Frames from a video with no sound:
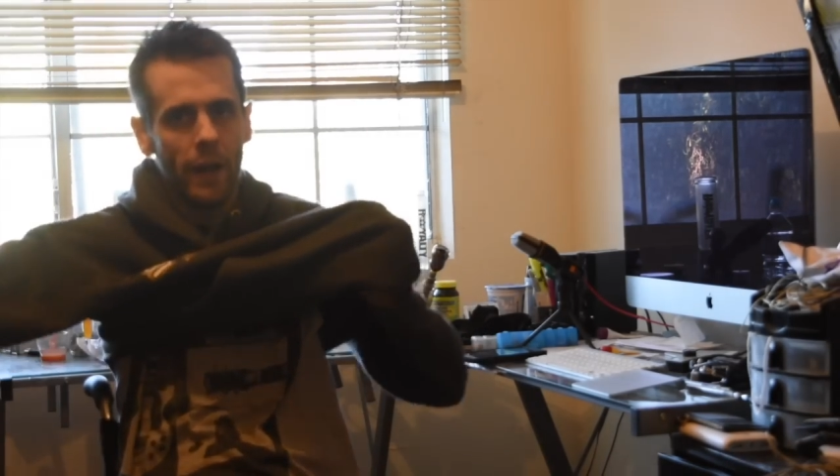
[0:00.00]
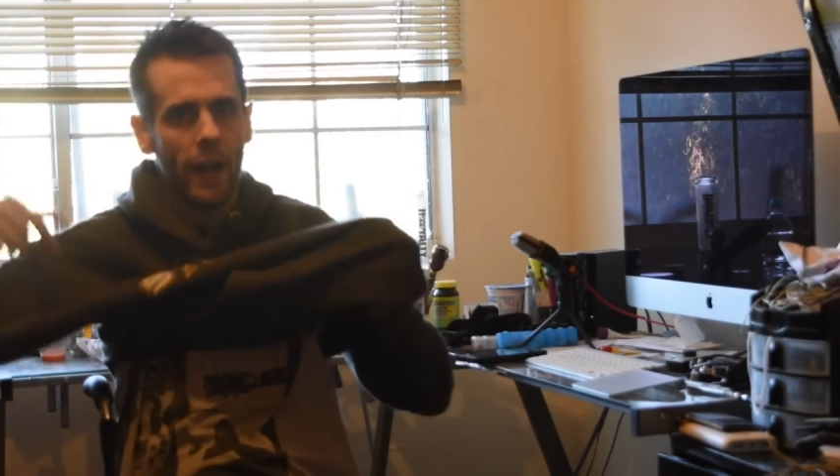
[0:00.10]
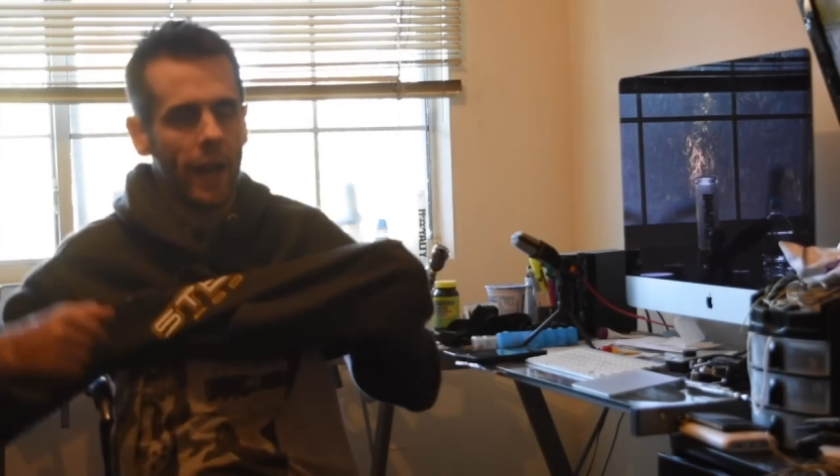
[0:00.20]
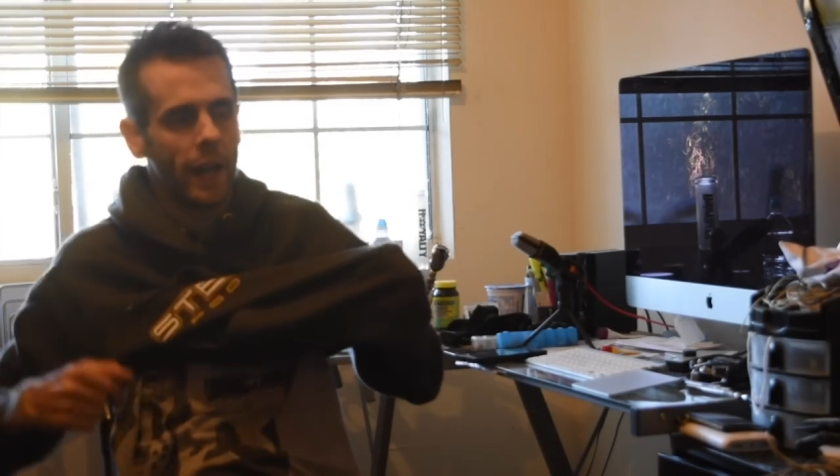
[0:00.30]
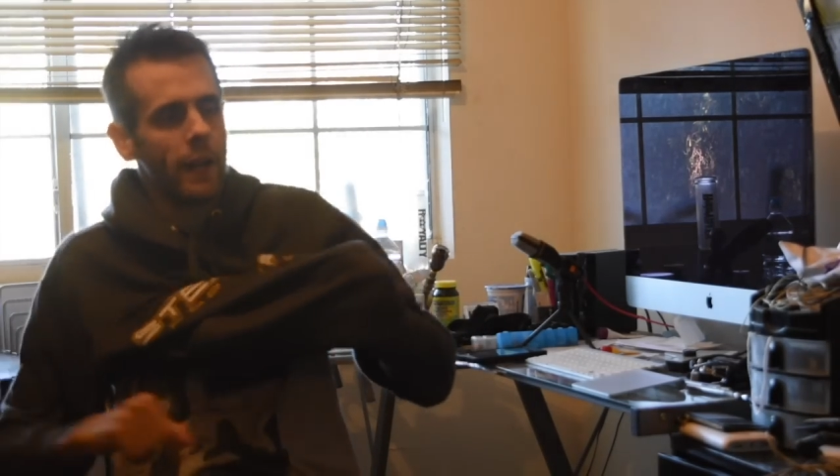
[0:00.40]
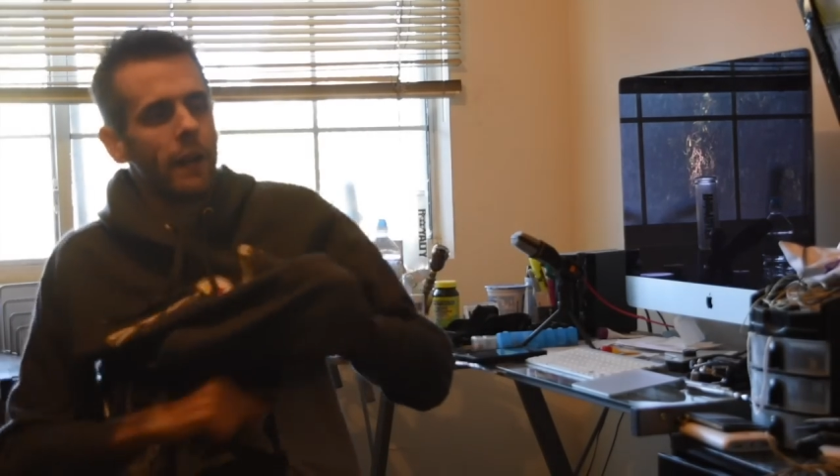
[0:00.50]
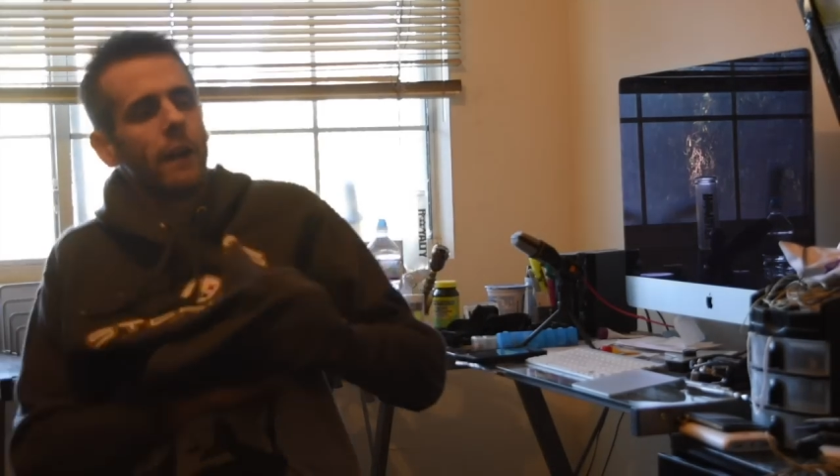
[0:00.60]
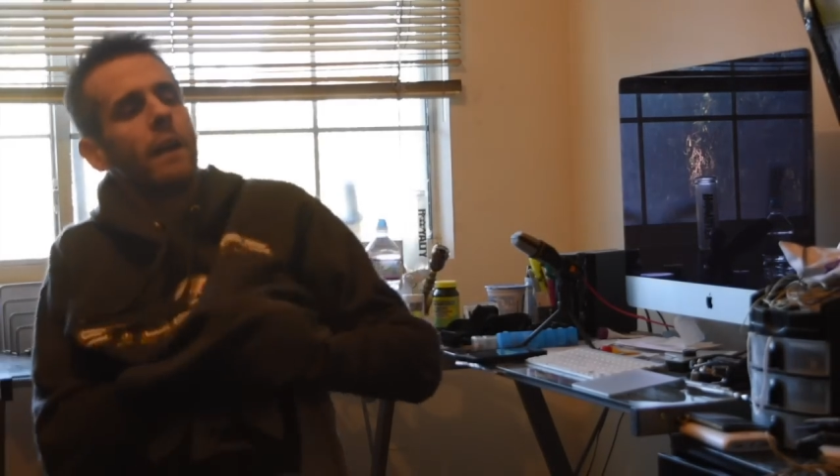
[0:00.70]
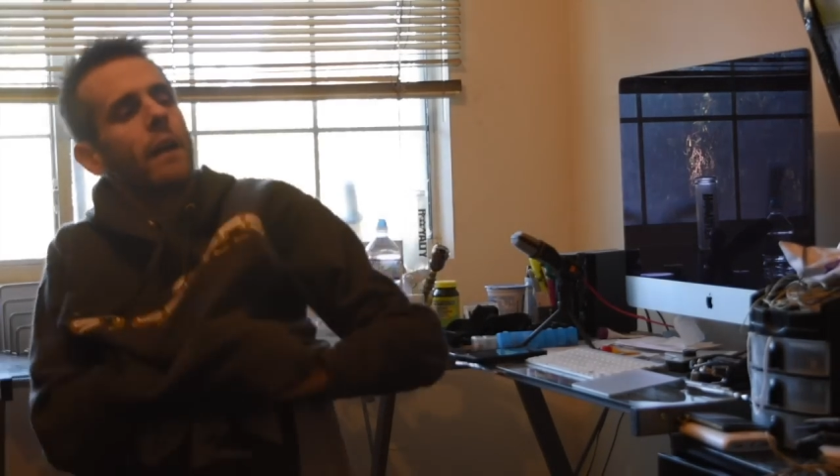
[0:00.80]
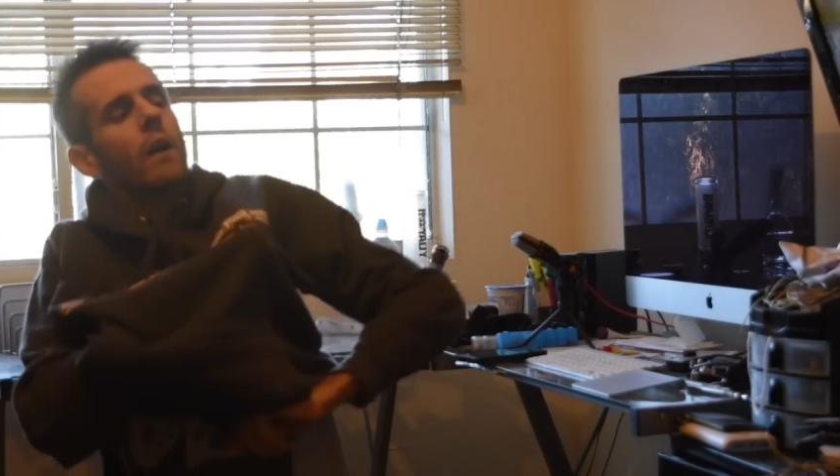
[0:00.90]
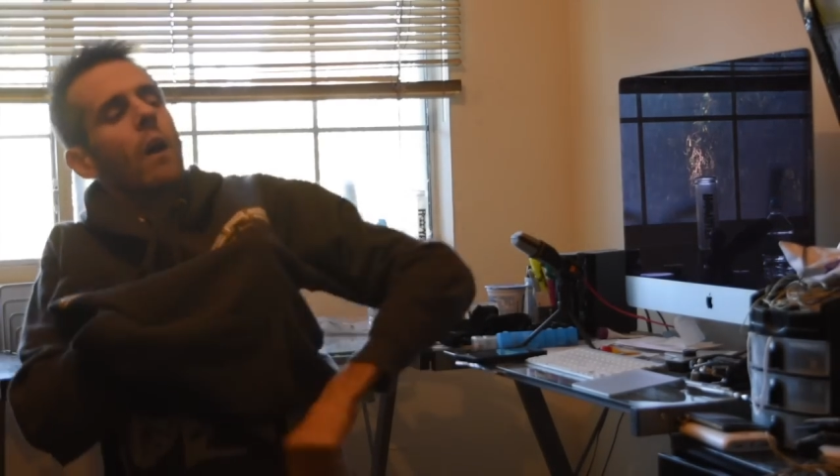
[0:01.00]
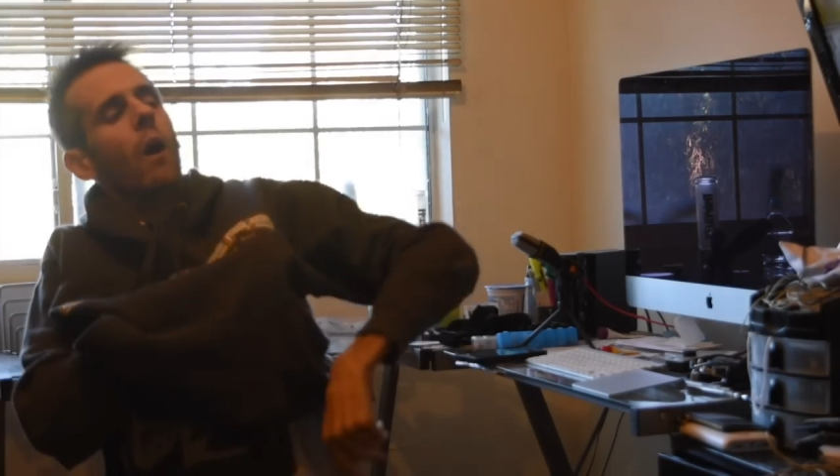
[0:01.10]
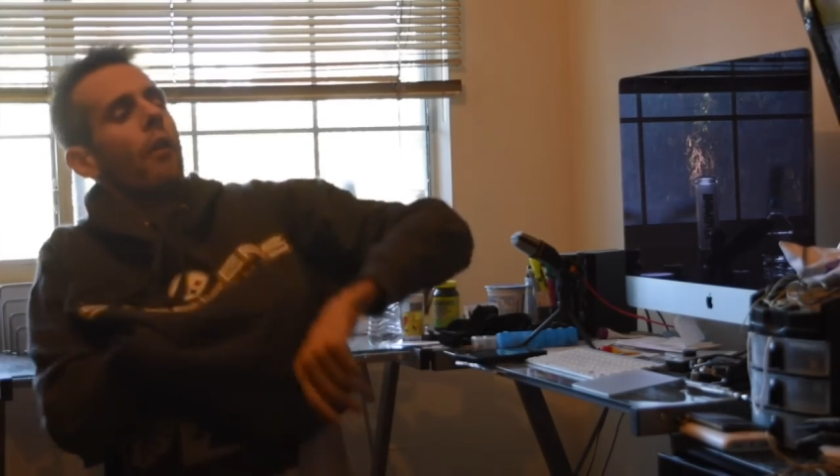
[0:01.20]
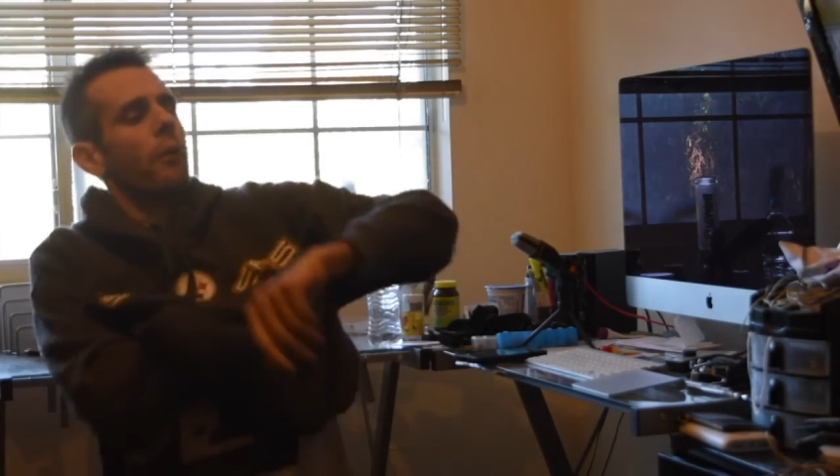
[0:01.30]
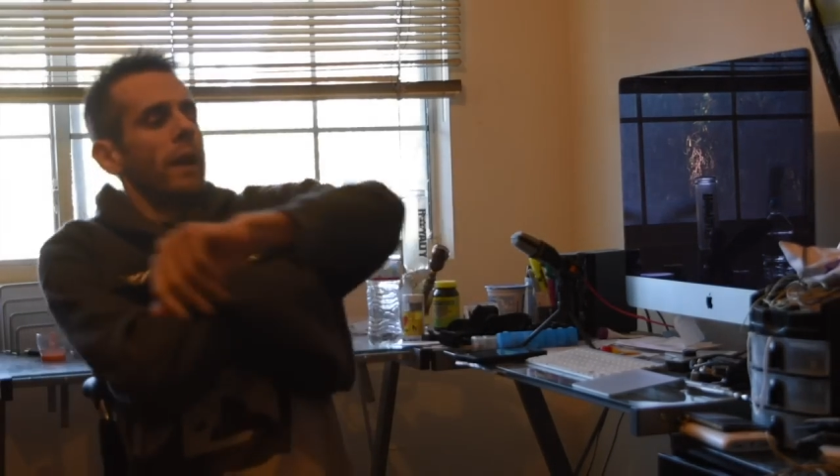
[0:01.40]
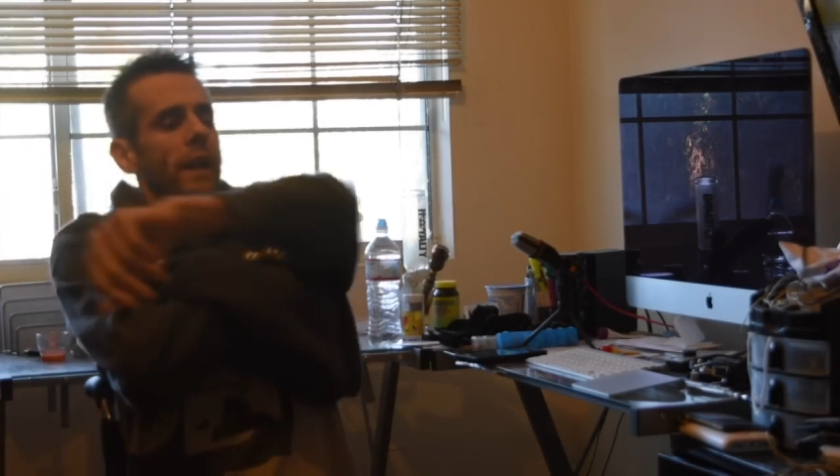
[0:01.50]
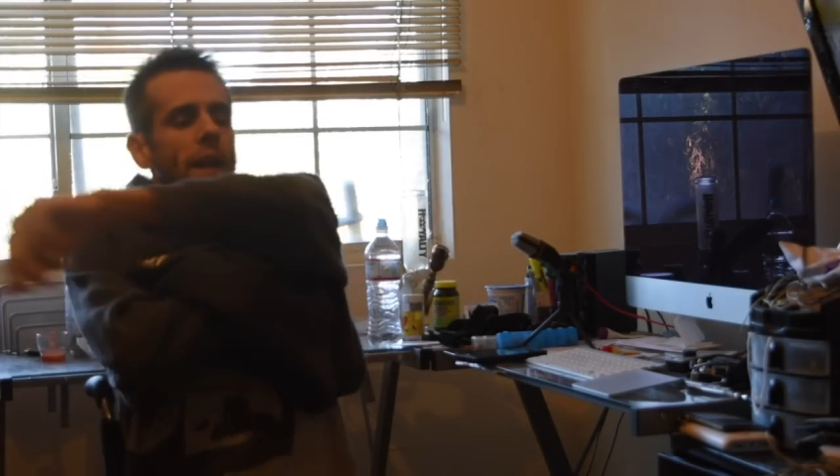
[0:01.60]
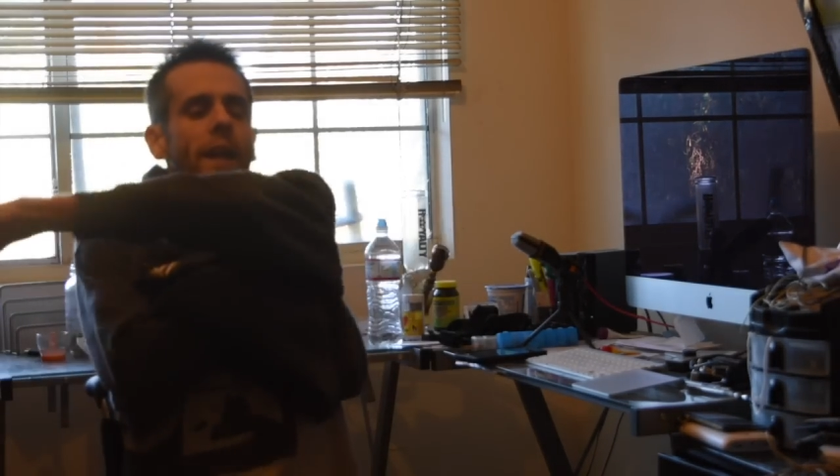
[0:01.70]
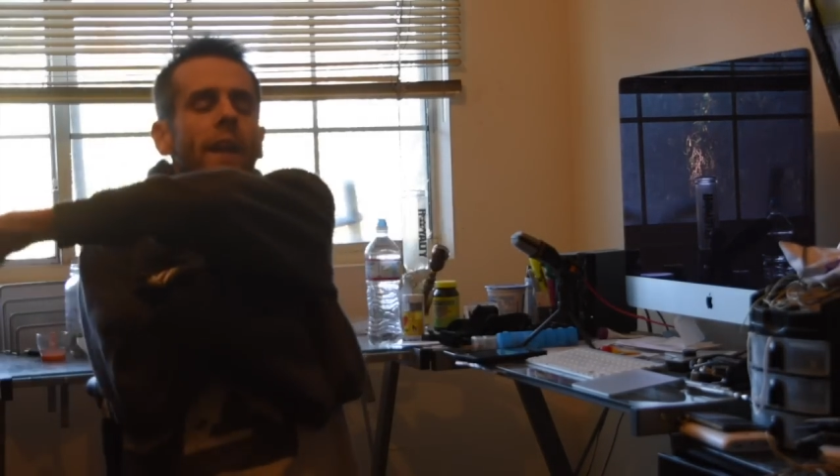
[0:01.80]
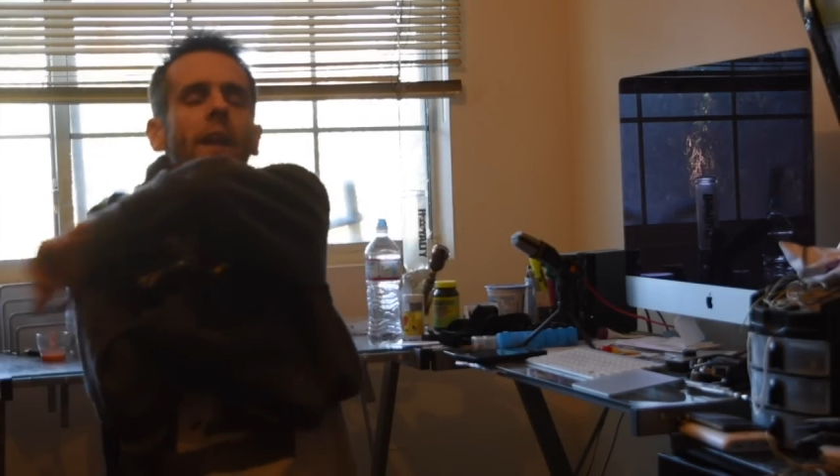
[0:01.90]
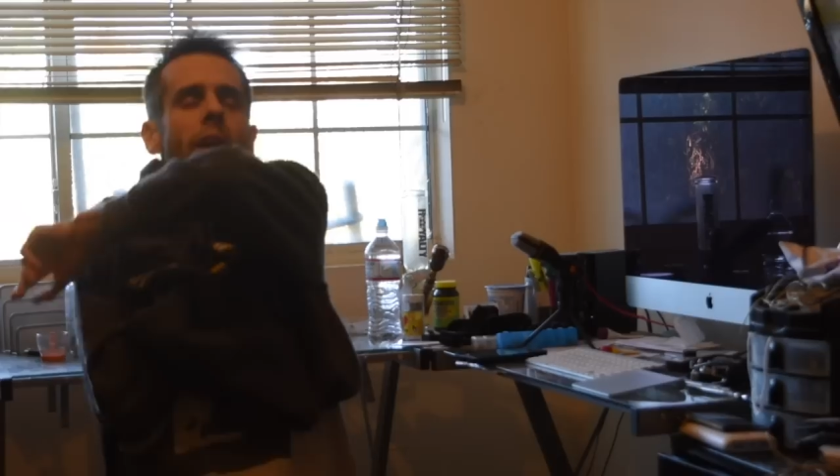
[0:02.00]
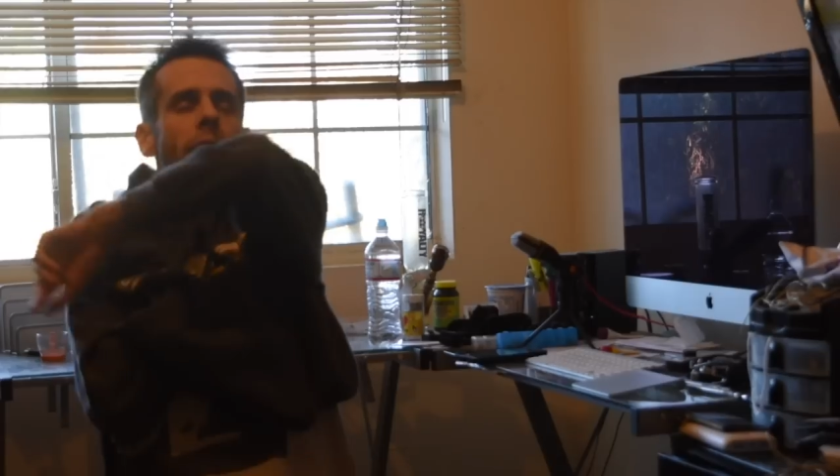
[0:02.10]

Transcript: hand here all the way in